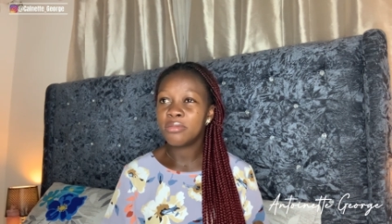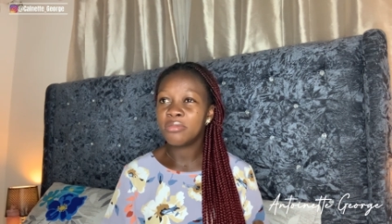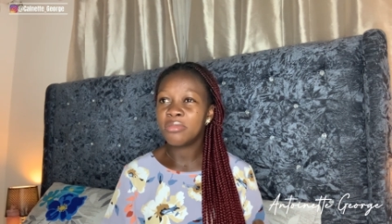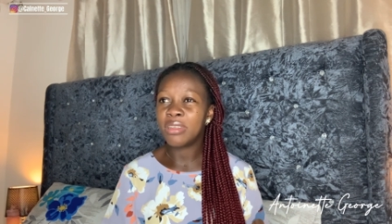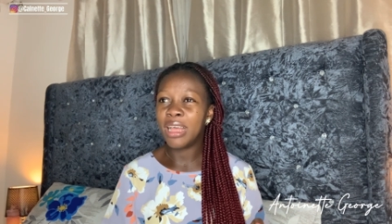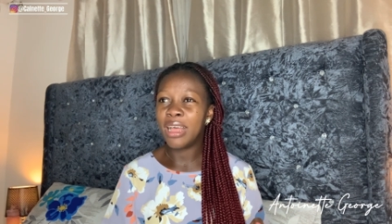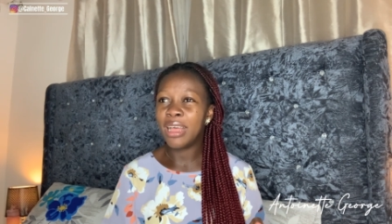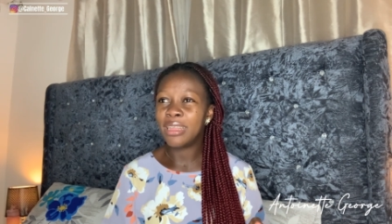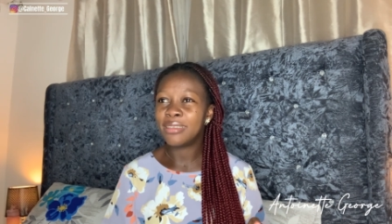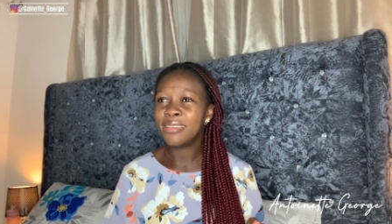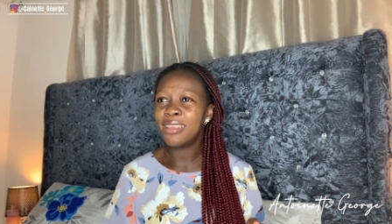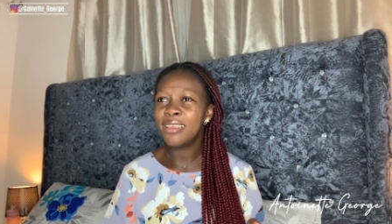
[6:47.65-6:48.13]

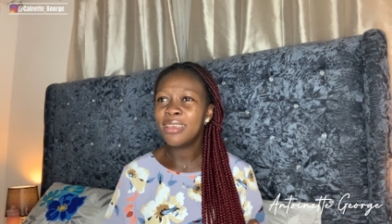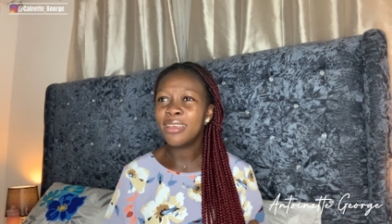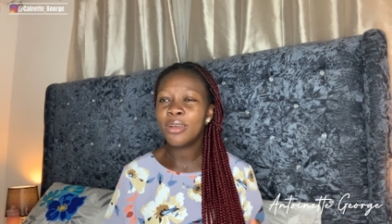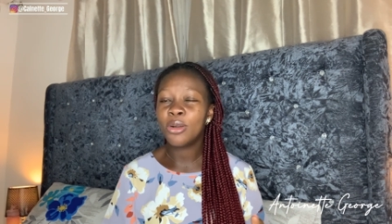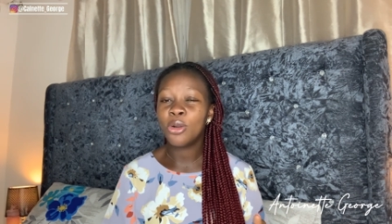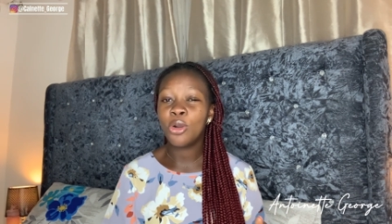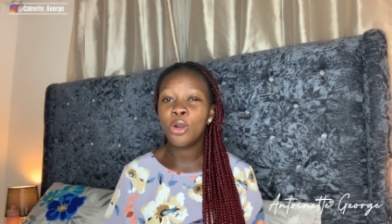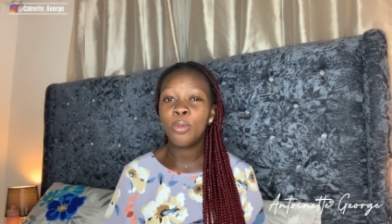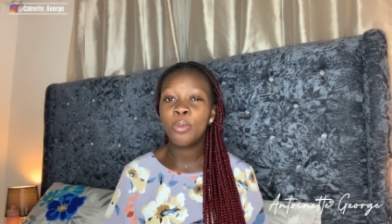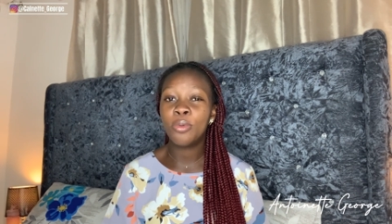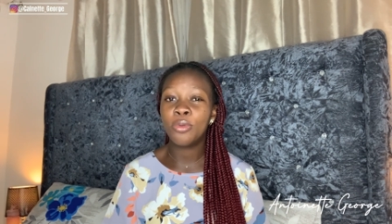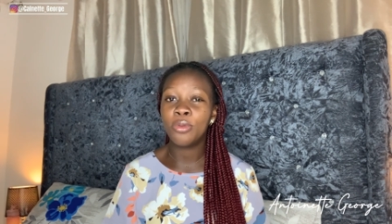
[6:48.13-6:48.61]
I think a
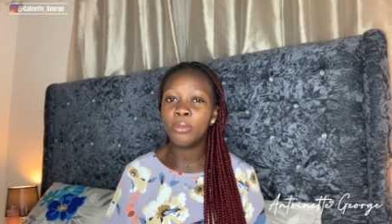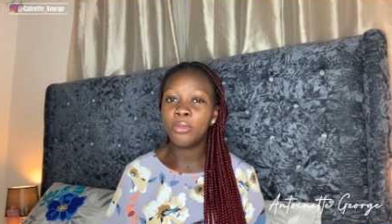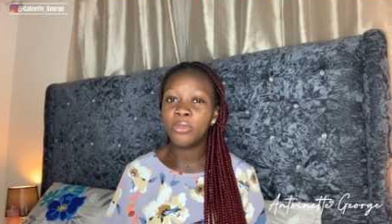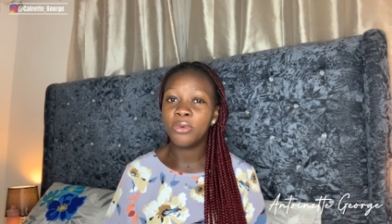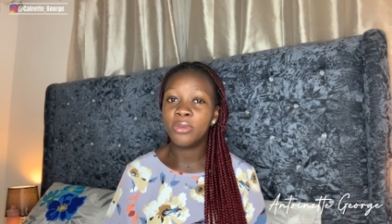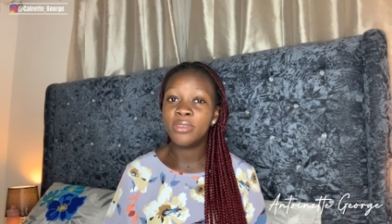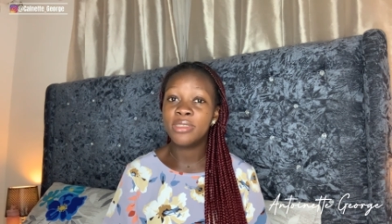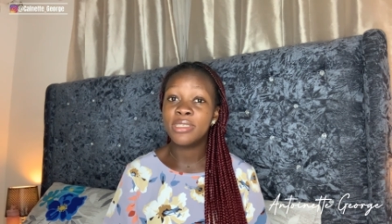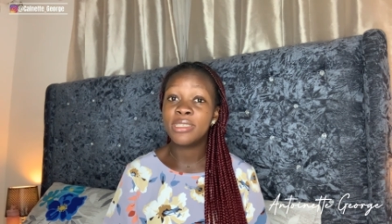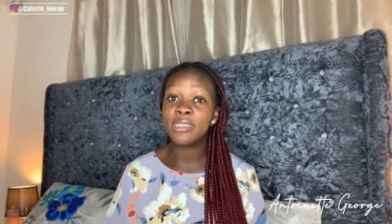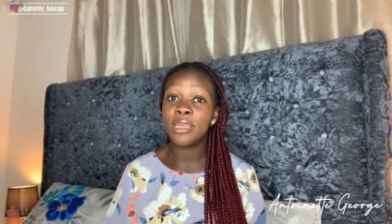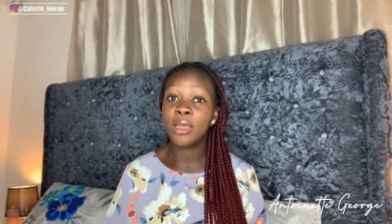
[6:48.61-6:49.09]
couple
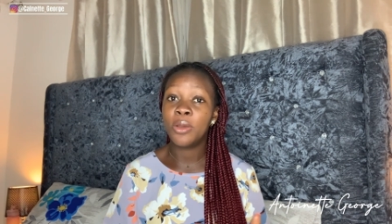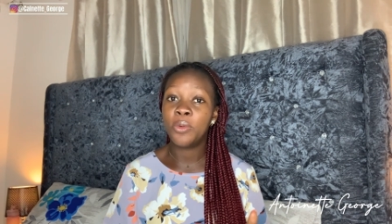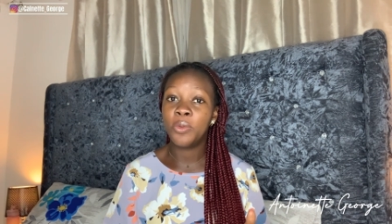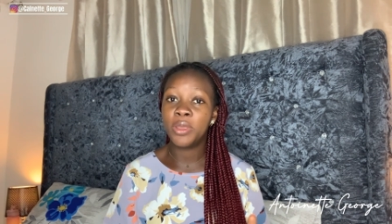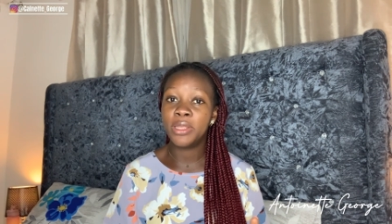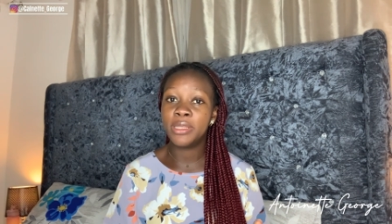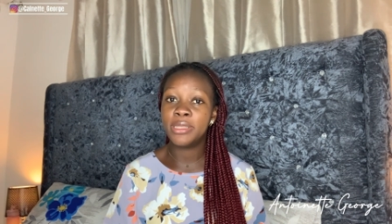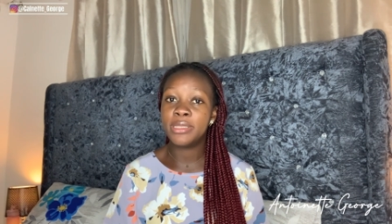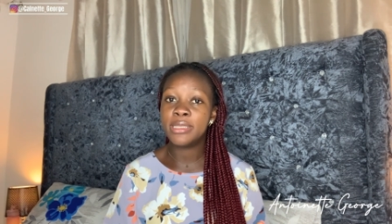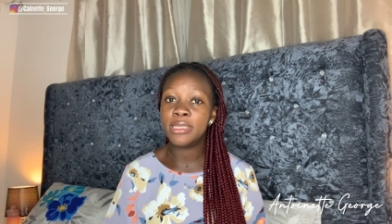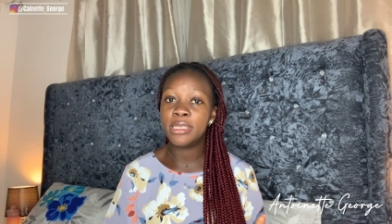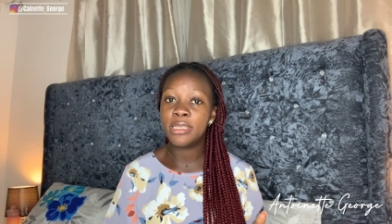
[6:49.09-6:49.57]
months I
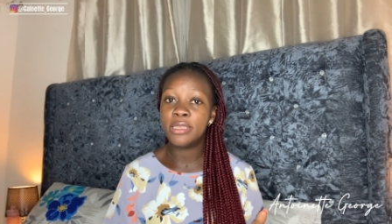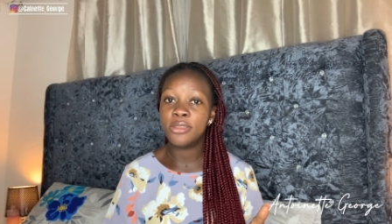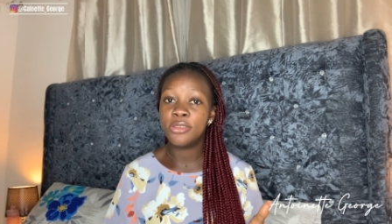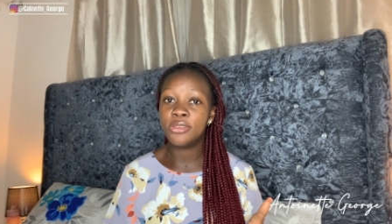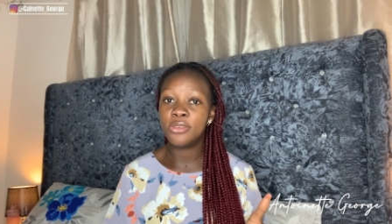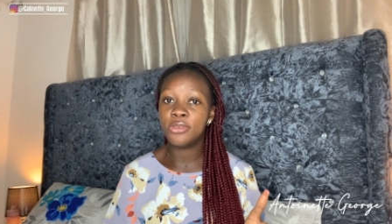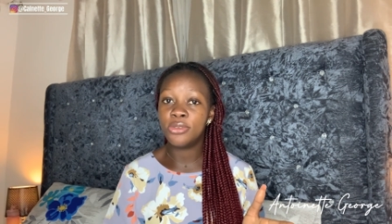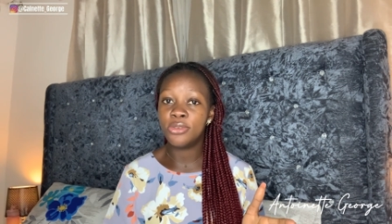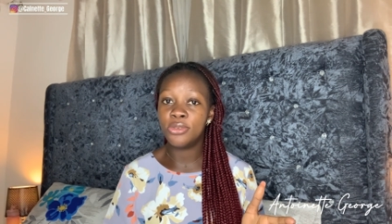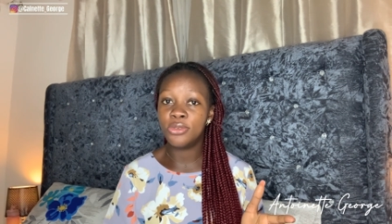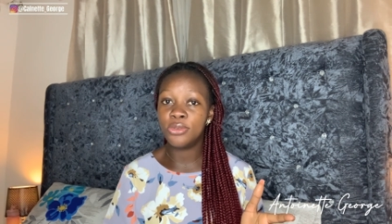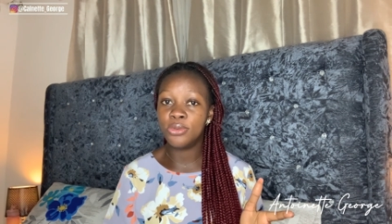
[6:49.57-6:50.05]
went in
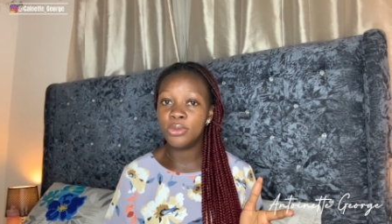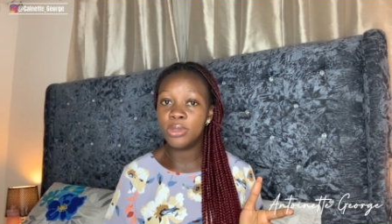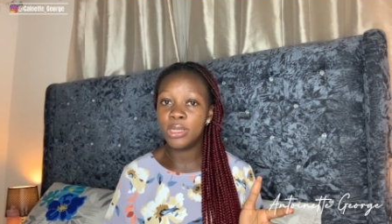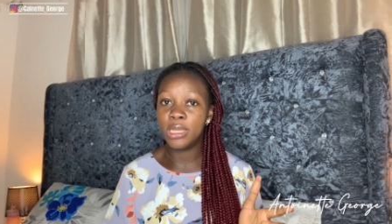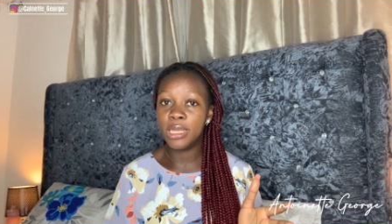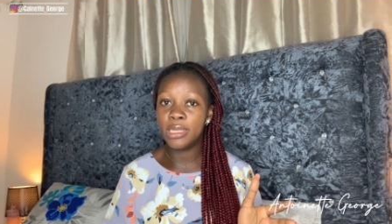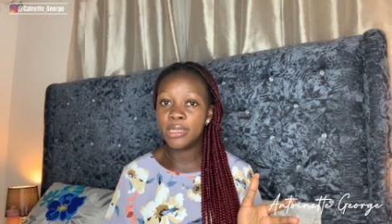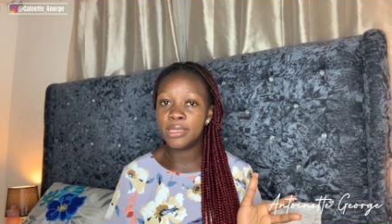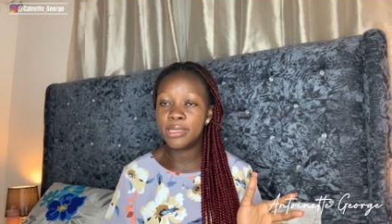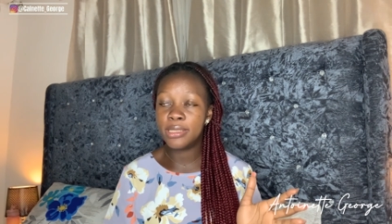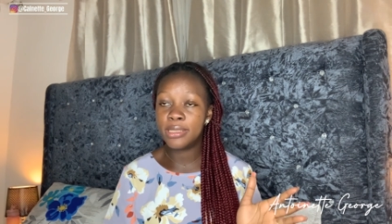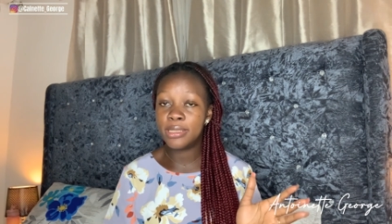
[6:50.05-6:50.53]
to do
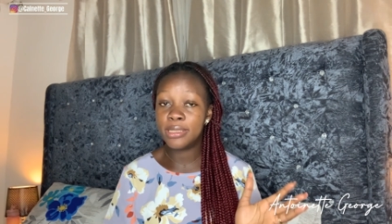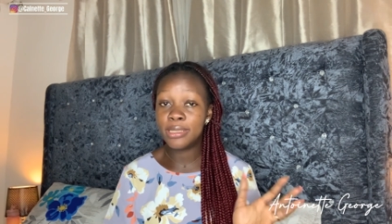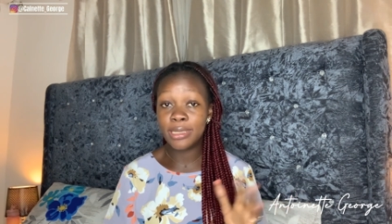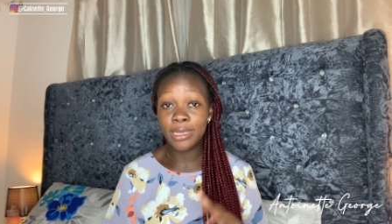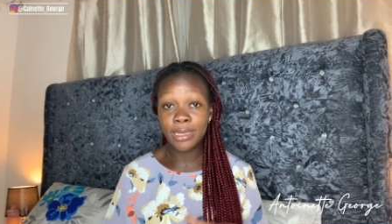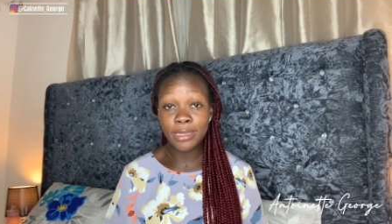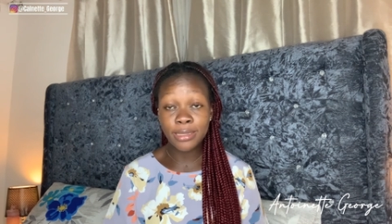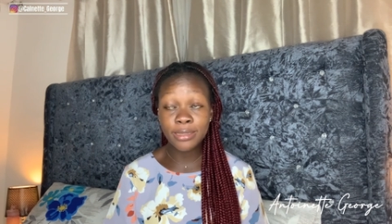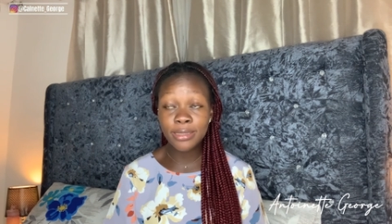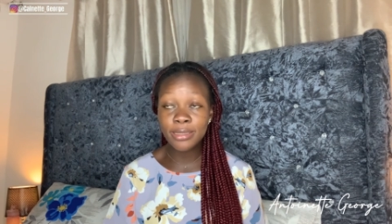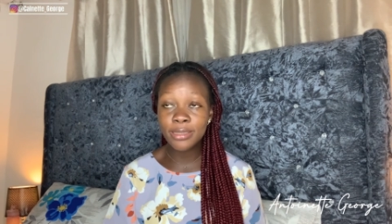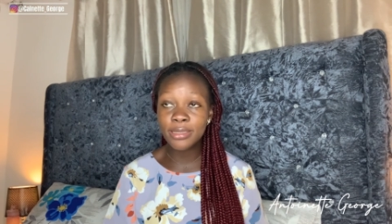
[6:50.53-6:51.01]
that
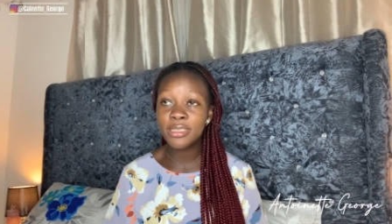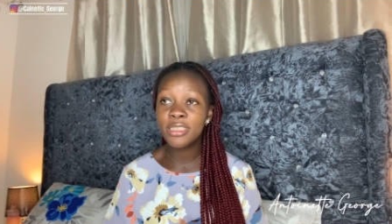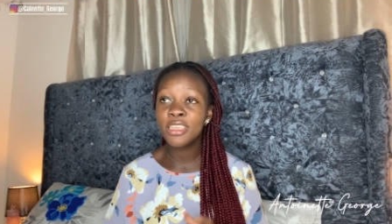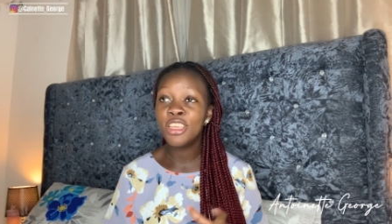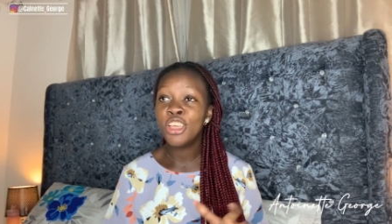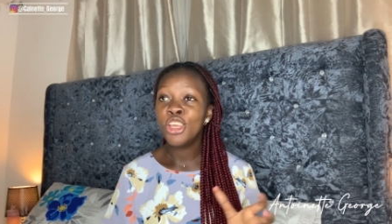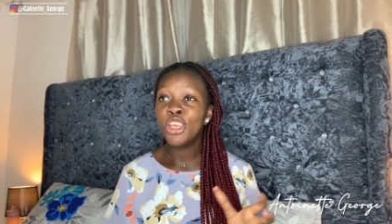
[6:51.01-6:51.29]
test